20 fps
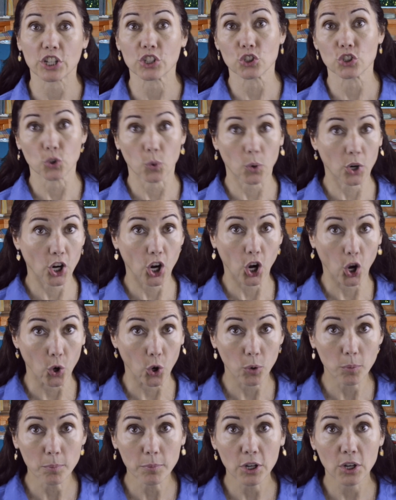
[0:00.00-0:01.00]
in your
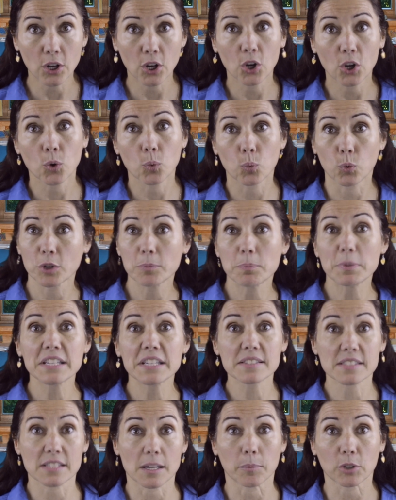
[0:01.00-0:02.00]
home would be
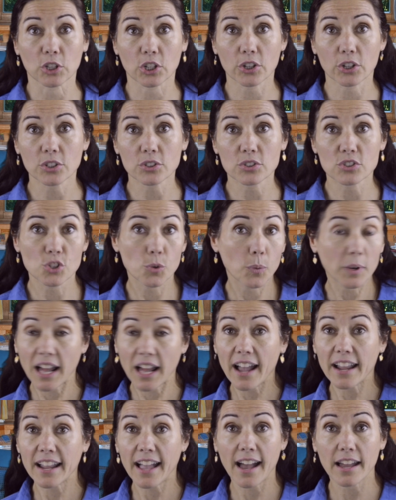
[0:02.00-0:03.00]
similar to what
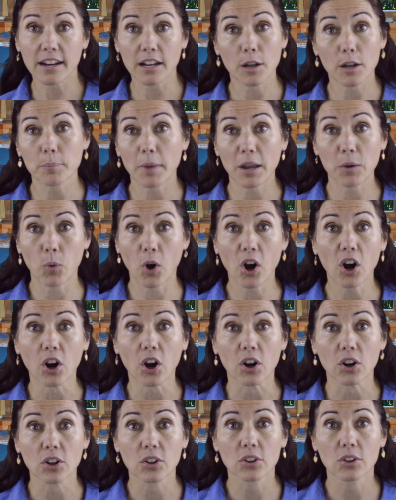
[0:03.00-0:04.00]
I had on my
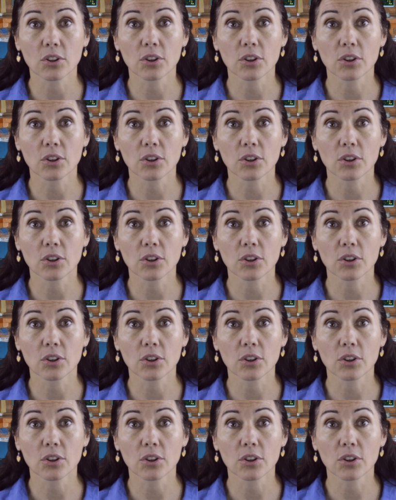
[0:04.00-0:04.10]
wall.